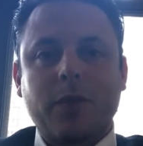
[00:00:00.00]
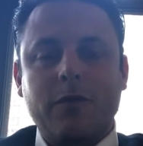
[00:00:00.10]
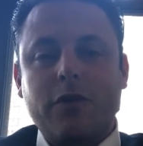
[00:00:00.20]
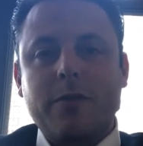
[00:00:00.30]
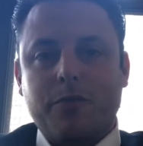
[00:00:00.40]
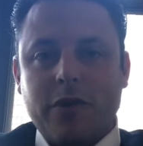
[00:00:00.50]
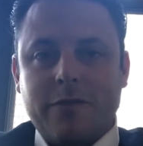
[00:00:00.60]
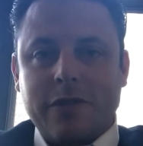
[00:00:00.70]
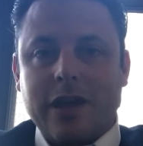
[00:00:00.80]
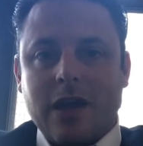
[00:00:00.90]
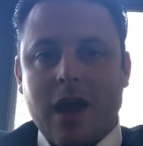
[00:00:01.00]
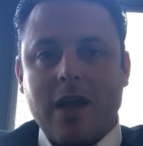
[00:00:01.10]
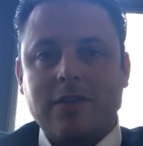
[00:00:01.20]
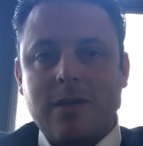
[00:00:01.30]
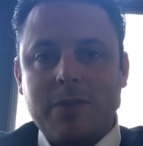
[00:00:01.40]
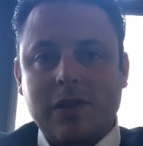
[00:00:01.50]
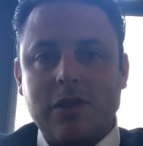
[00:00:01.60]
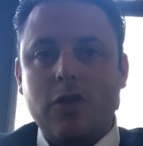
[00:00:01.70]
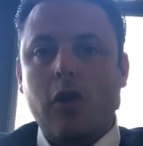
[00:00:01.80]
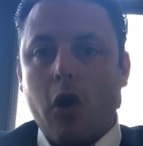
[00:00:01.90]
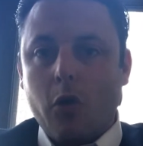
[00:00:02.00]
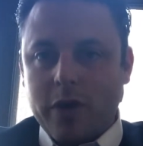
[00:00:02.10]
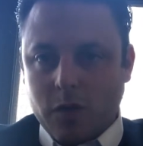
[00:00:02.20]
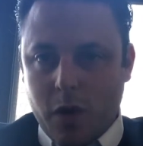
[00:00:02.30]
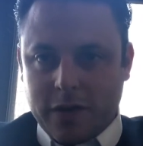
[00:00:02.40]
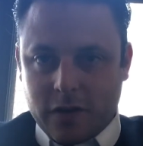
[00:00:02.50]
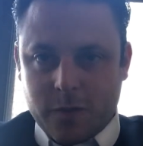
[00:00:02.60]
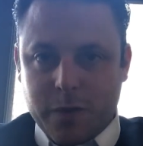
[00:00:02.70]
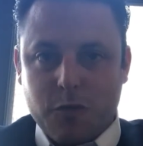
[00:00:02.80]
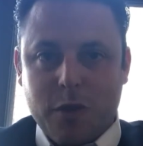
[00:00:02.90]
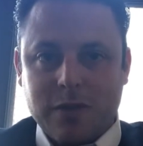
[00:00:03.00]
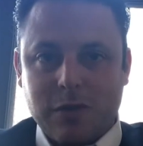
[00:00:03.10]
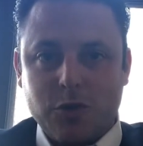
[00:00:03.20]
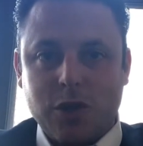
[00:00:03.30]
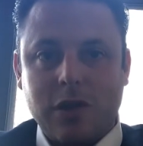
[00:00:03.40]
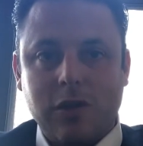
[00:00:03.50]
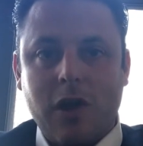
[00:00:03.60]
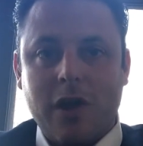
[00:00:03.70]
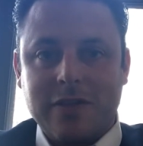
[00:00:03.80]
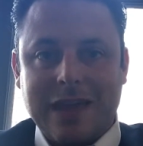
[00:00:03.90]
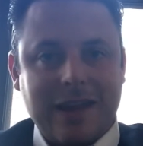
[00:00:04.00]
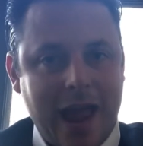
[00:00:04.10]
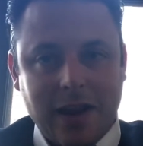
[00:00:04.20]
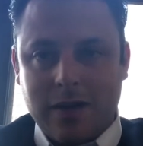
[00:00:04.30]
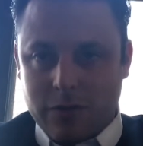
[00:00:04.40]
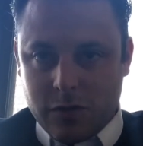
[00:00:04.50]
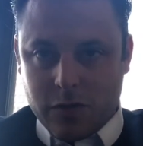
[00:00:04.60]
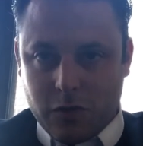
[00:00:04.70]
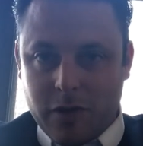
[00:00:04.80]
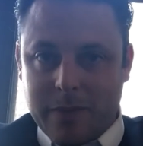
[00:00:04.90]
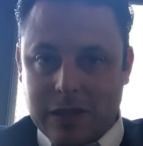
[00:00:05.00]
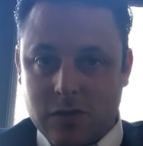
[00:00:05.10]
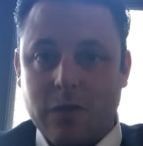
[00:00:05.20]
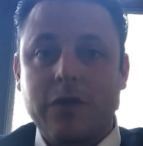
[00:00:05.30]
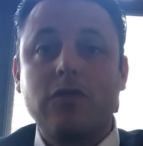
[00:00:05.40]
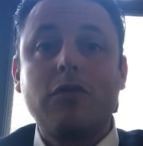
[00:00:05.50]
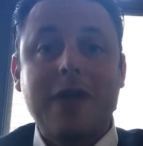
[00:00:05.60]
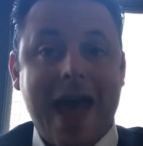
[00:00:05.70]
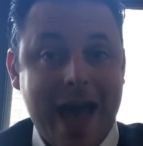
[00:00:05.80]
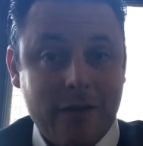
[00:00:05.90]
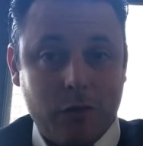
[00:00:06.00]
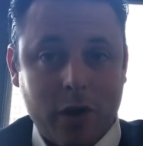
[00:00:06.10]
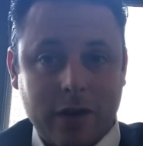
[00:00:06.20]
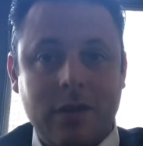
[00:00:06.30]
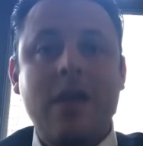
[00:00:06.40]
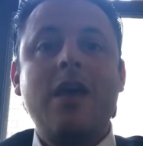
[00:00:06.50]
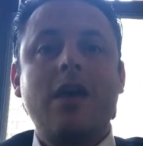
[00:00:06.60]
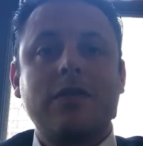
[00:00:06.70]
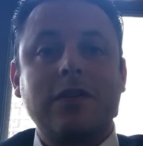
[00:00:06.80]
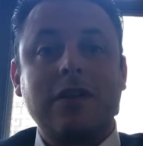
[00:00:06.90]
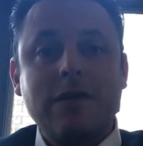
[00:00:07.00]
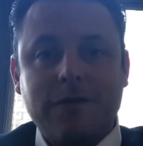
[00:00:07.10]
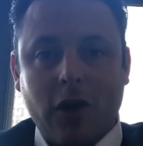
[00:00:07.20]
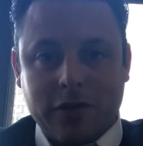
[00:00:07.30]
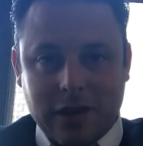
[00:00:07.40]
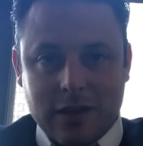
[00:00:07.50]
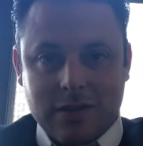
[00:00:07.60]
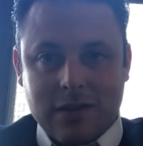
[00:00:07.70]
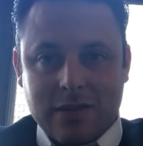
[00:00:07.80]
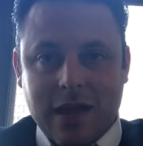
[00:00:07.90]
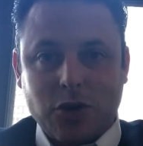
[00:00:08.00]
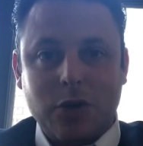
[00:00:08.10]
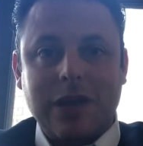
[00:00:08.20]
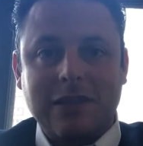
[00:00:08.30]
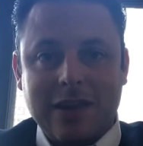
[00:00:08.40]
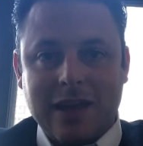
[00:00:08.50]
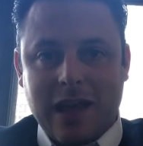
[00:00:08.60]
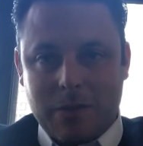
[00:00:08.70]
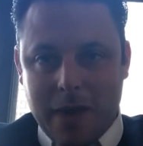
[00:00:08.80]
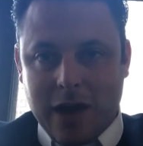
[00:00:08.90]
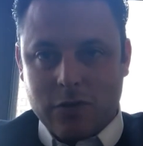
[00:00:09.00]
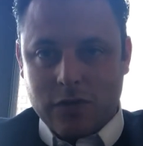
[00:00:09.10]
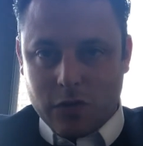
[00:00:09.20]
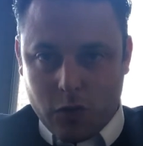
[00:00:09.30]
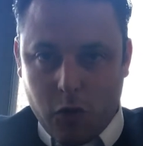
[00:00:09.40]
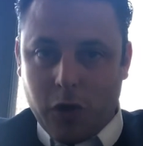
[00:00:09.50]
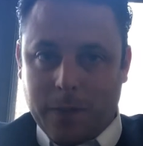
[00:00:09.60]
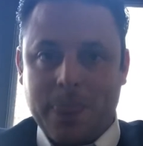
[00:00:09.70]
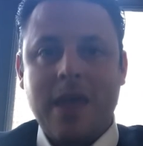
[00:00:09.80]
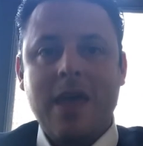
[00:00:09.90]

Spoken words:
Very briefly, typically you'll always want a dispute resolution clause in any of those agreements. So if you don't have one, the default is that you can litigate matters in court.